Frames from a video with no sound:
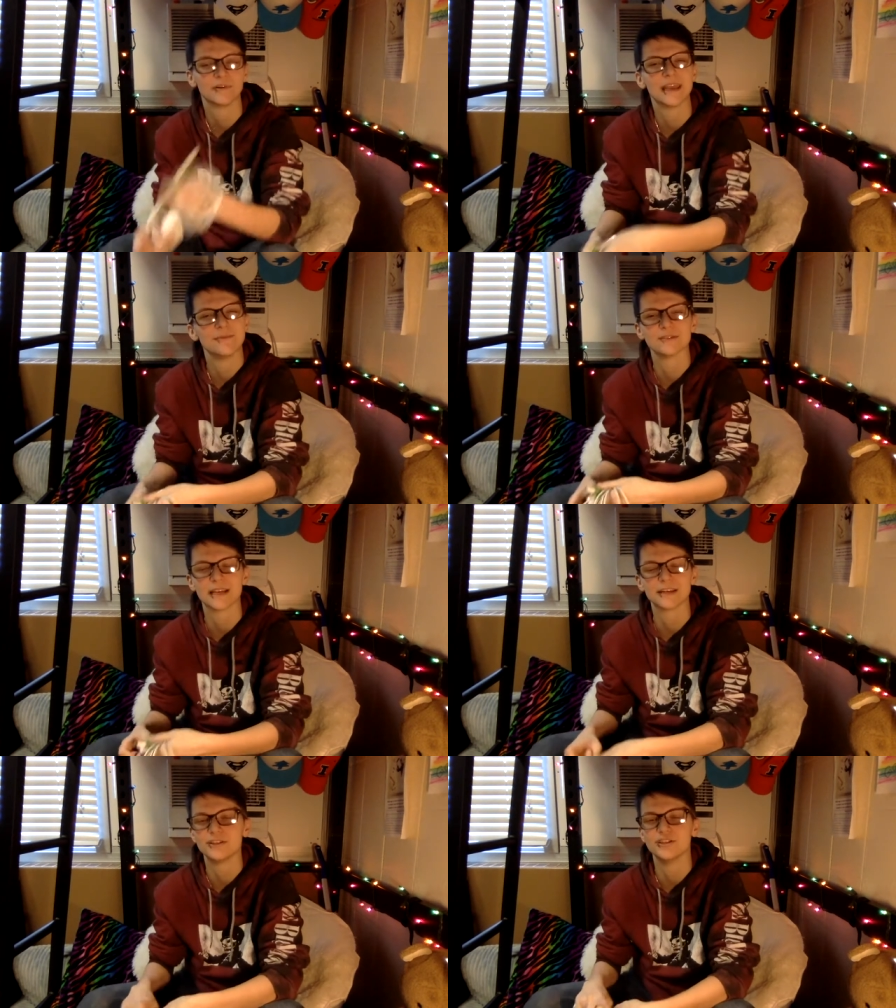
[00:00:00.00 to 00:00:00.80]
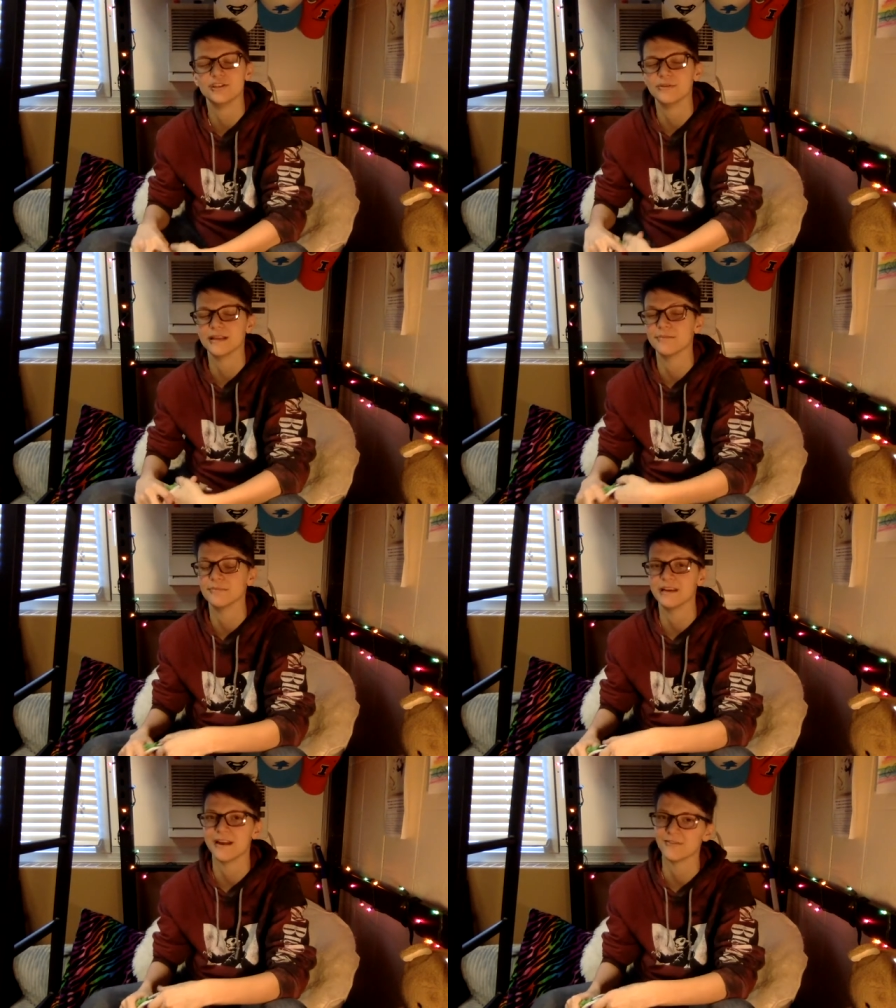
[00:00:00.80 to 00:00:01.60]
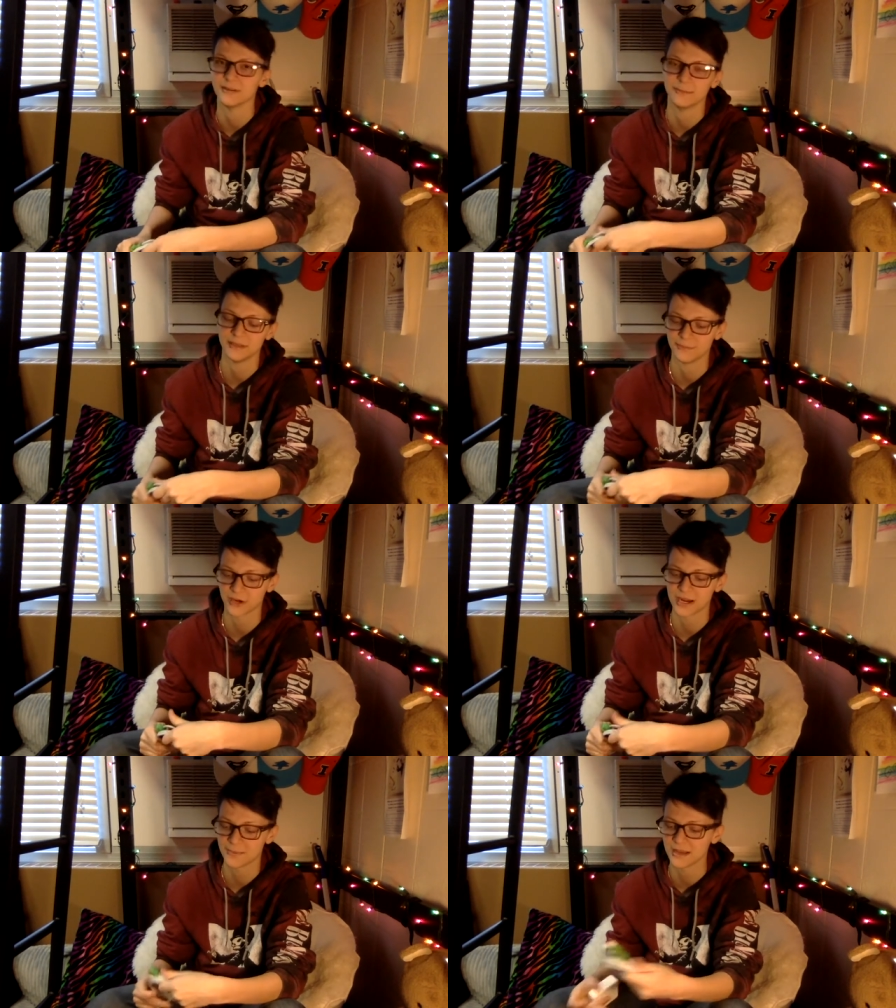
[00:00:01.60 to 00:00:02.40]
cables like to do and then inevitably break,